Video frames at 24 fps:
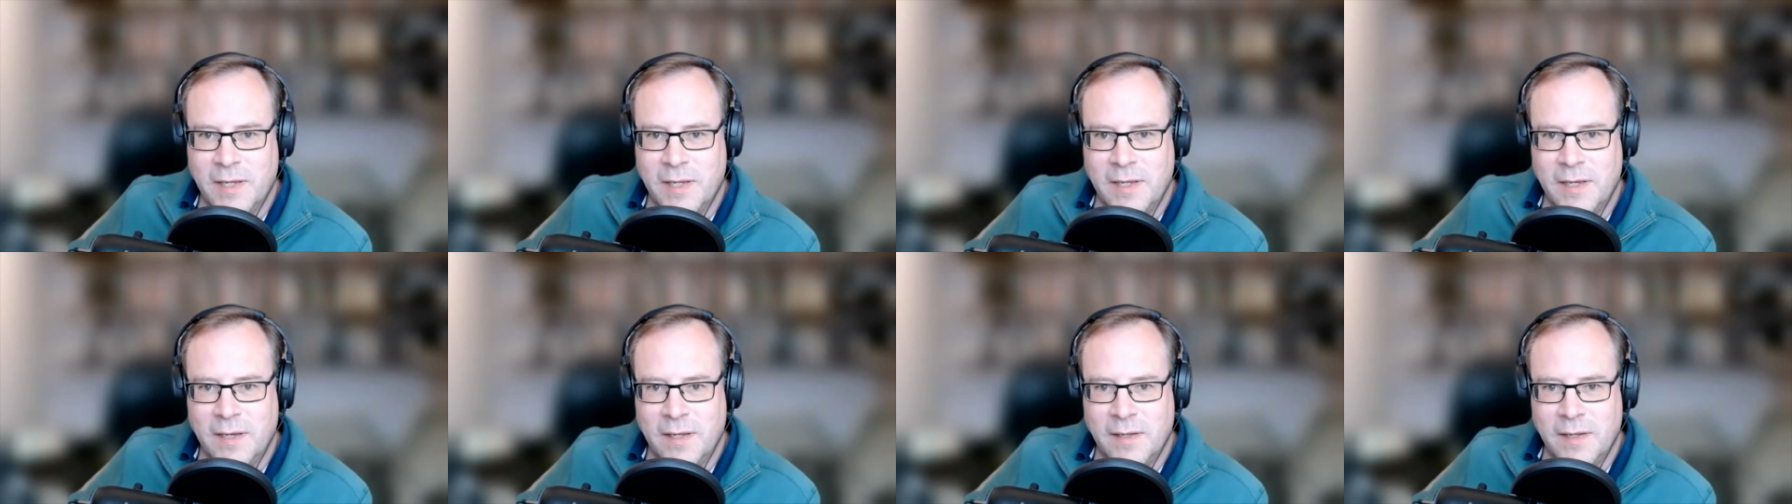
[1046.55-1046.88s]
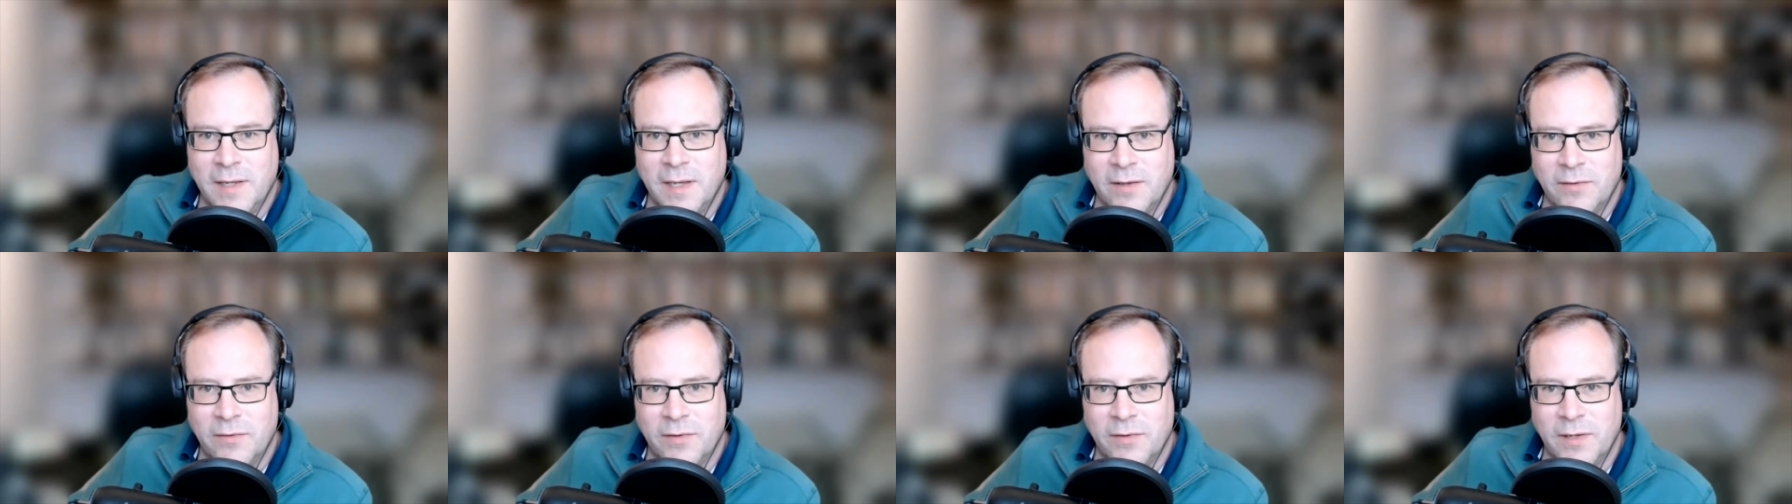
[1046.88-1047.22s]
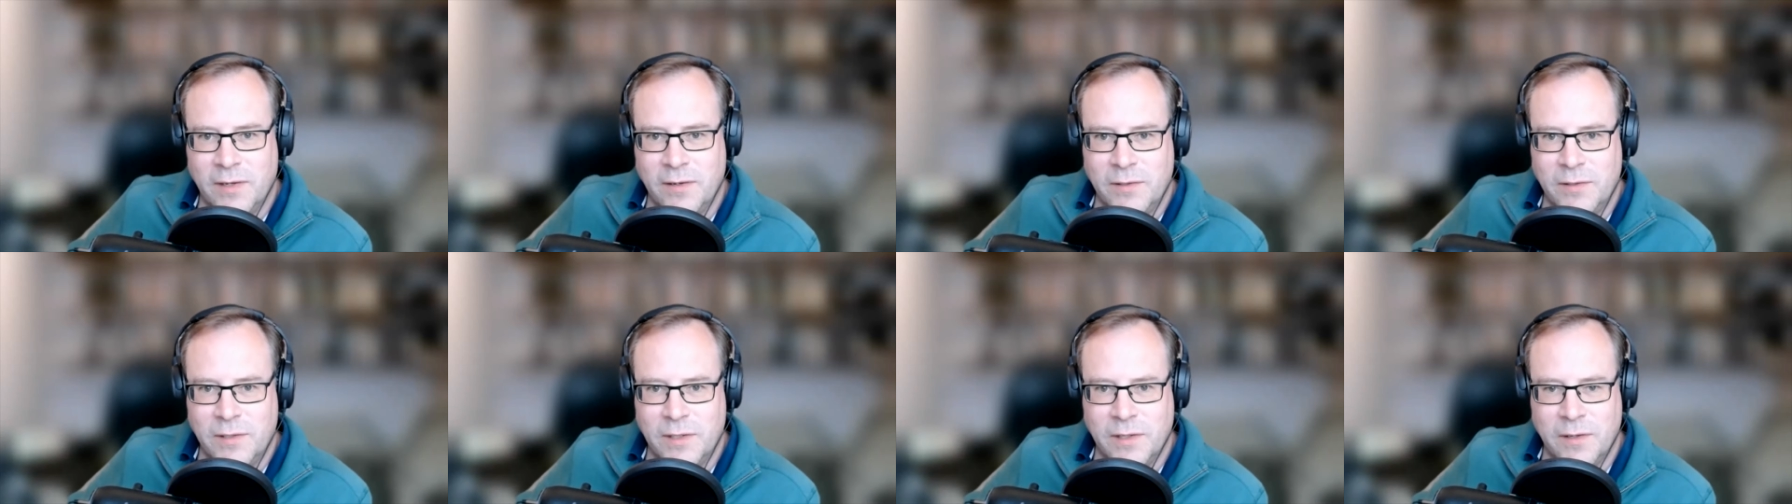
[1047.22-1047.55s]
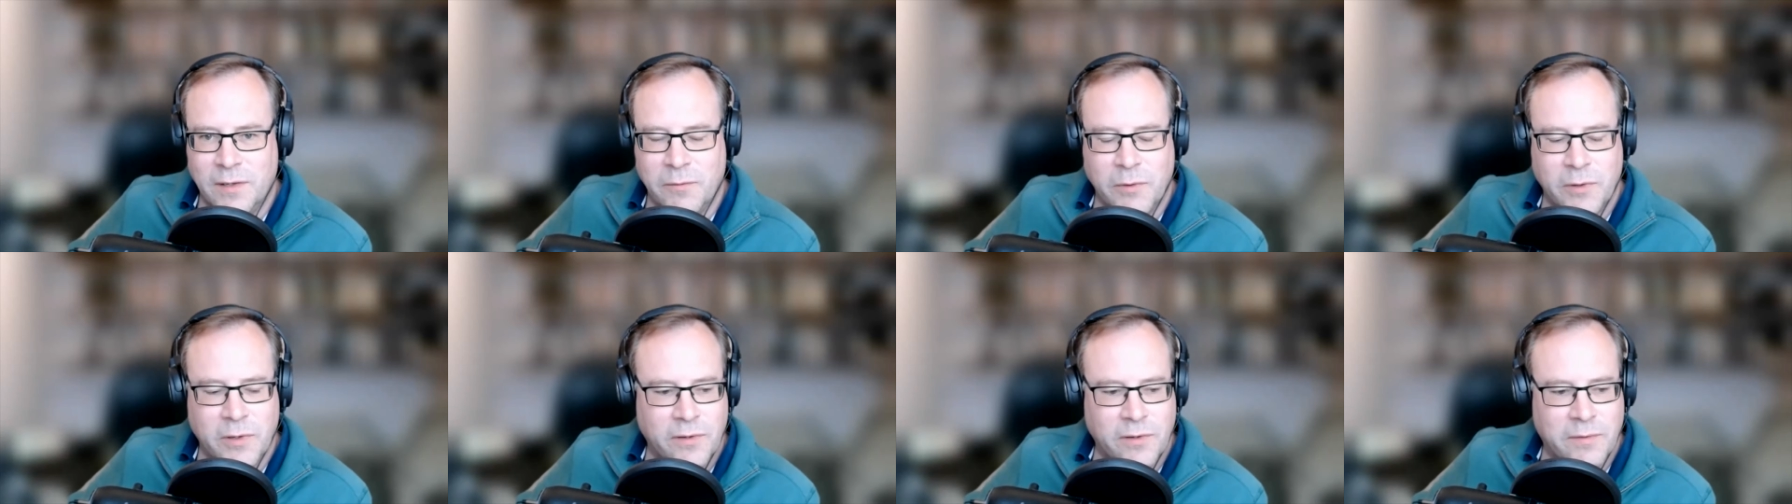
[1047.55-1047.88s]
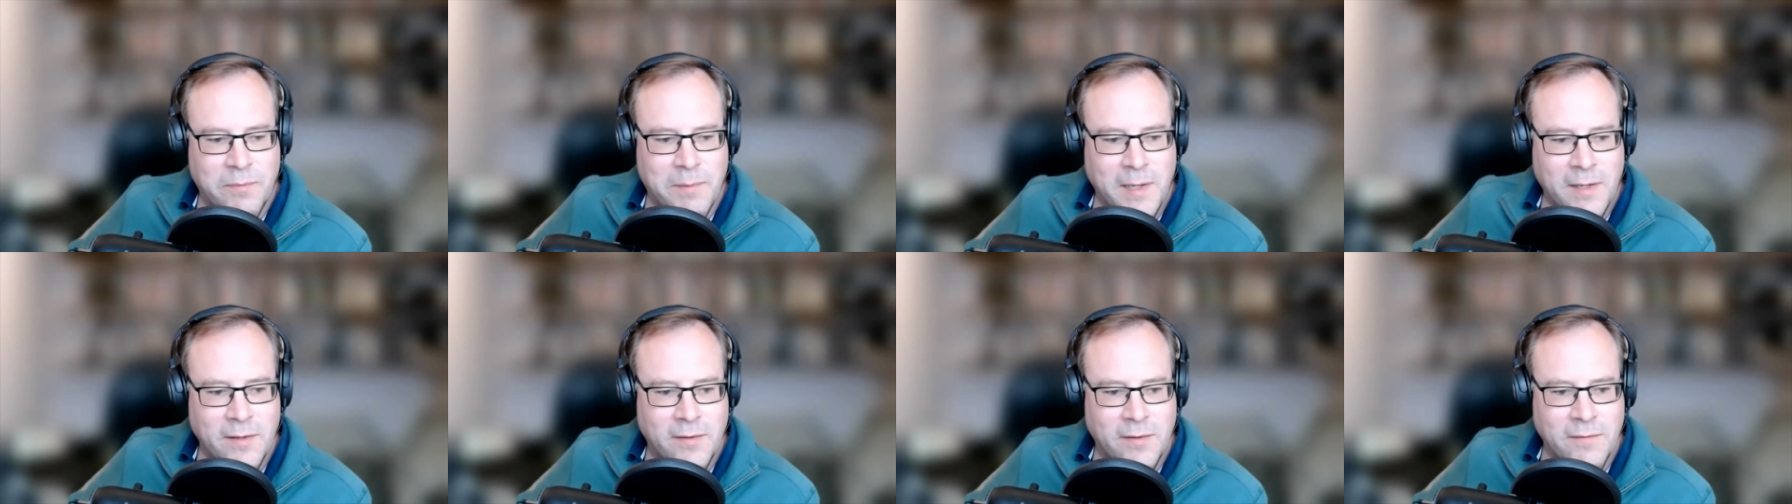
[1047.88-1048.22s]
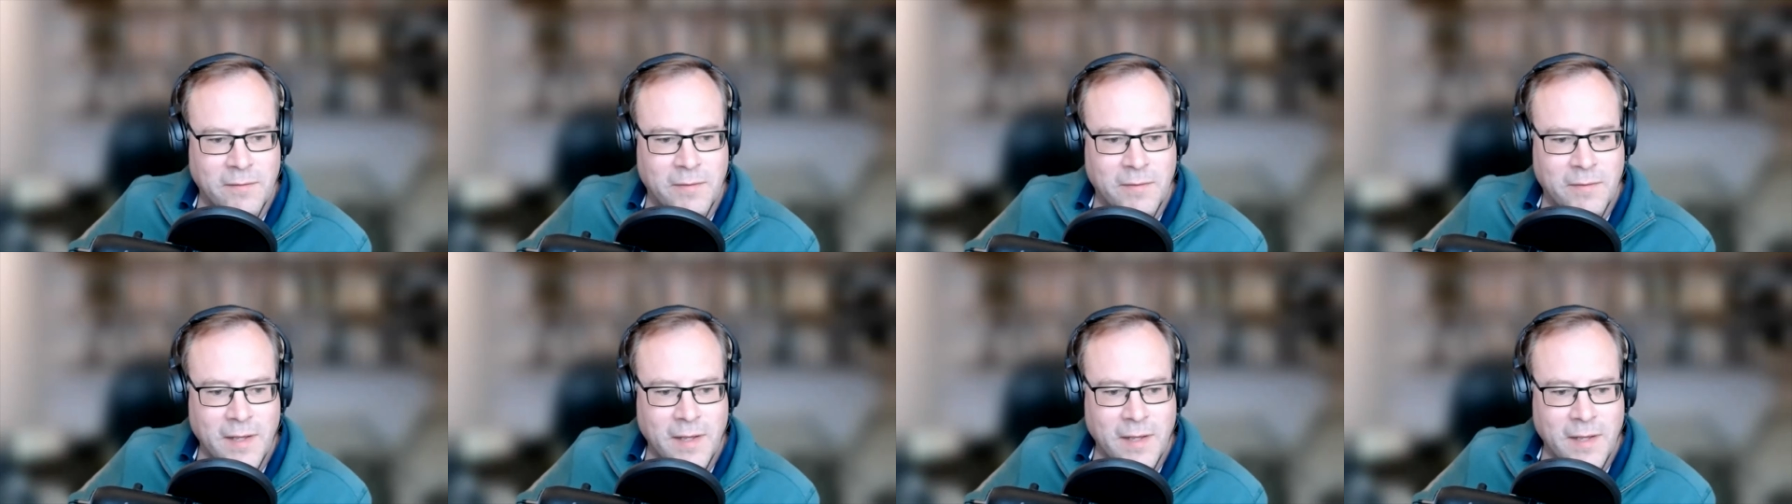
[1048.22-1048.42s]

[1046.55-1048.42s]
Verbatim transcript: and the execution that were expensive.